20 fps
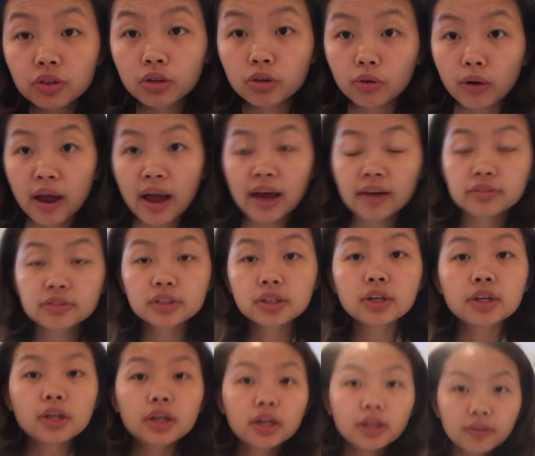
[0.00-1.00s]
the graphs
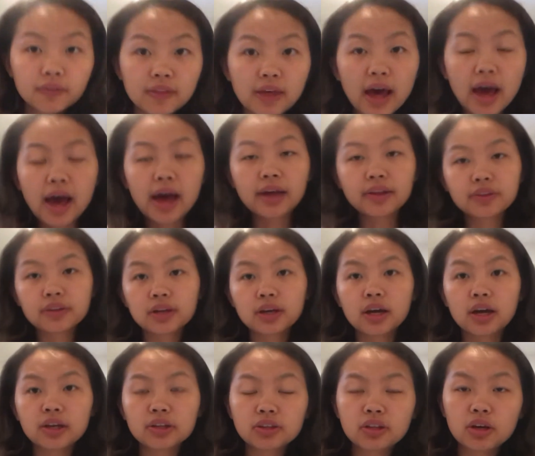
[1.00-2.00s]

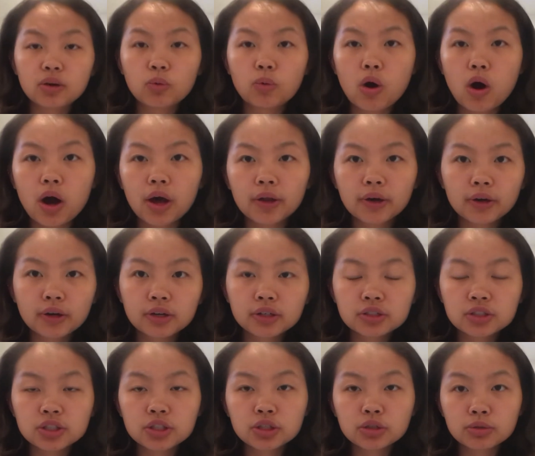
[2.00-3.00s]
that the water
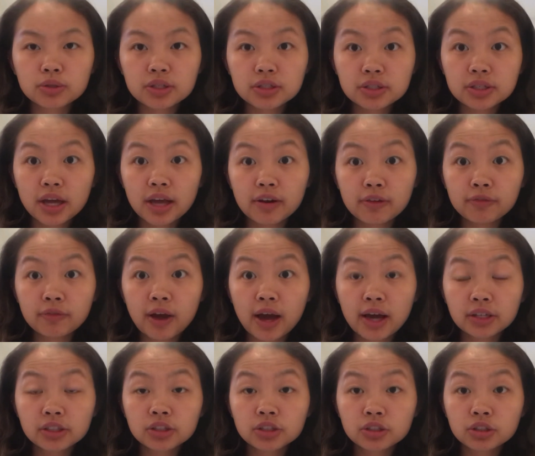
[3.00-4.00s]
decreased at a
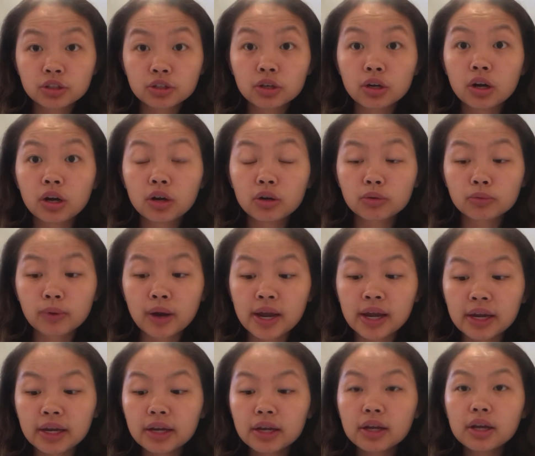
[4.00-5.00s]
faster
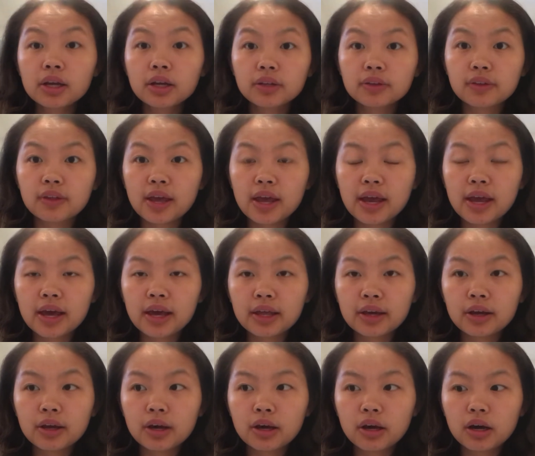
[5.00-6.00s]
rate than
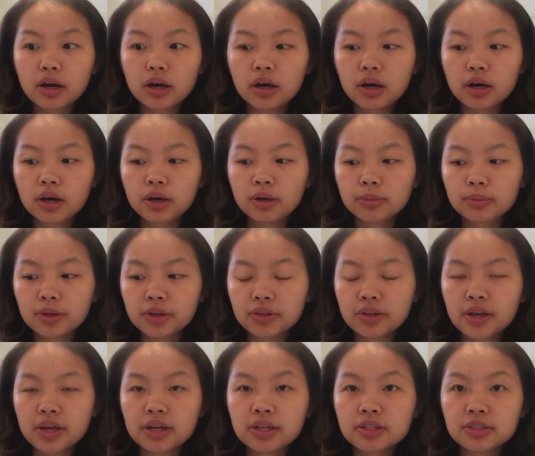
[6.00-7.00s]

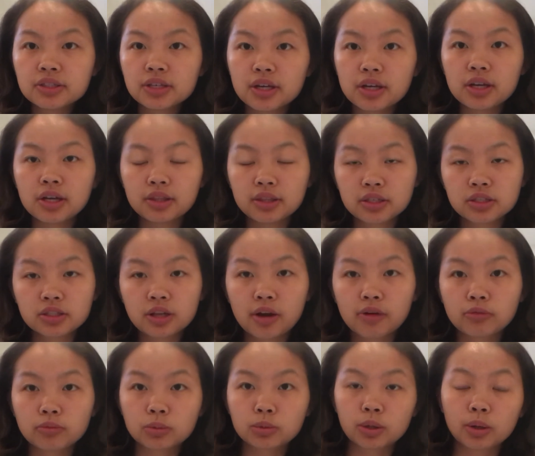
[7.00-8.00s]
it did in the
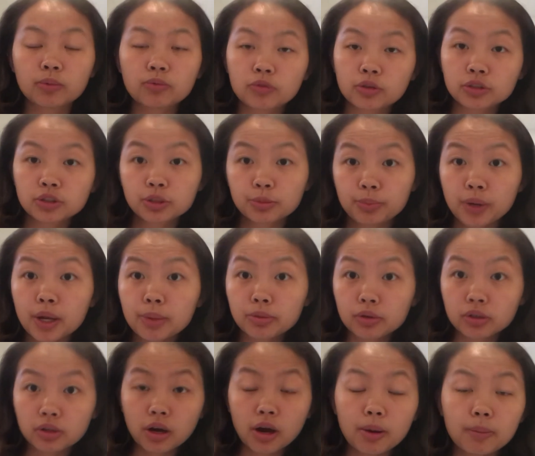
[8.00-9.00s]
styrofoam cup versus the
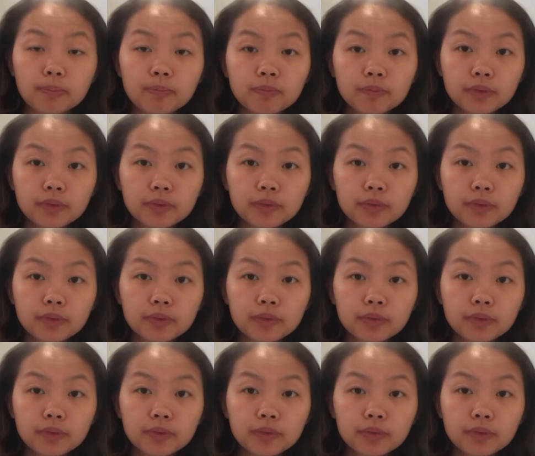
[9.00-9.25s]
paper cup.